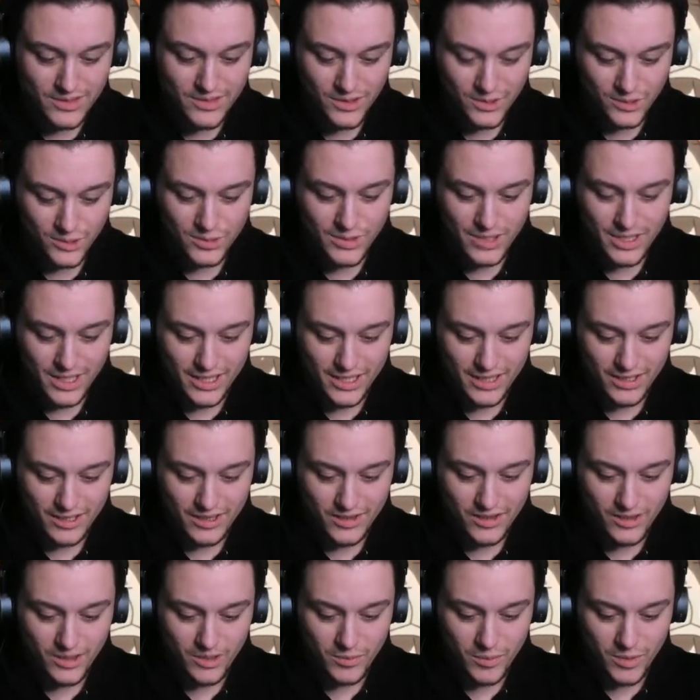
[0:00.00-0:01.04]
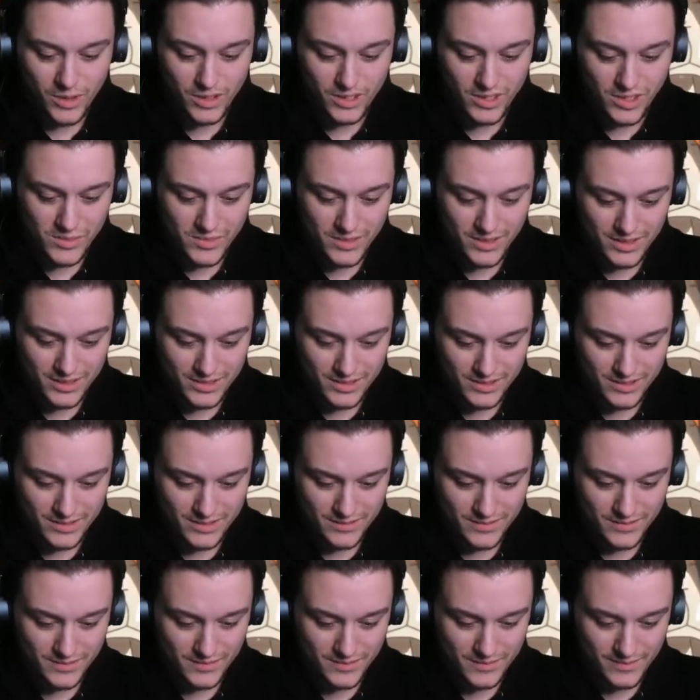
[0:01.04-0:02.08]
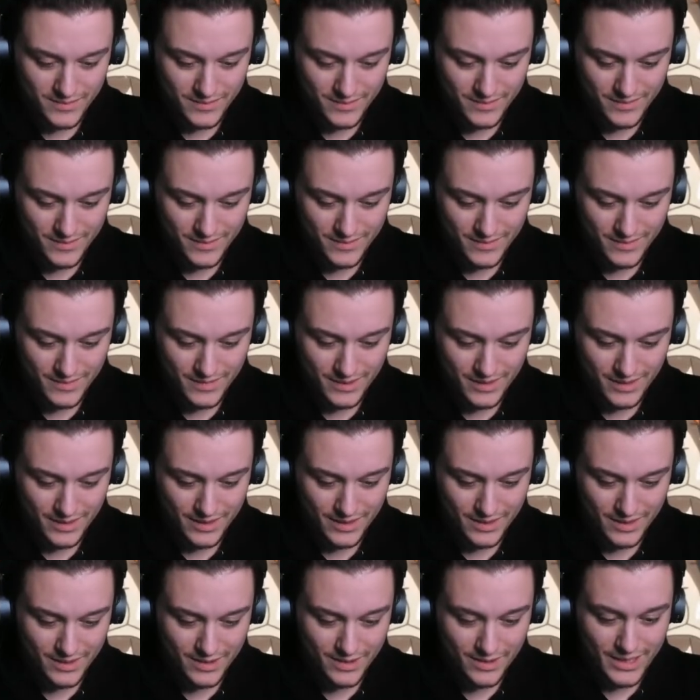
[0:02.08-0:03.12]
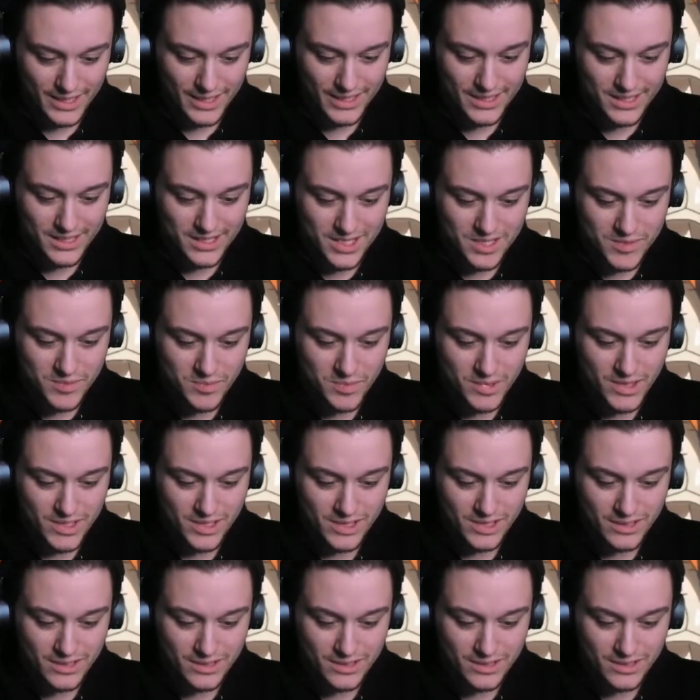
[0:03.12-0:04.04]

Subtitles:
You take the punishment. Alright, get this beast in.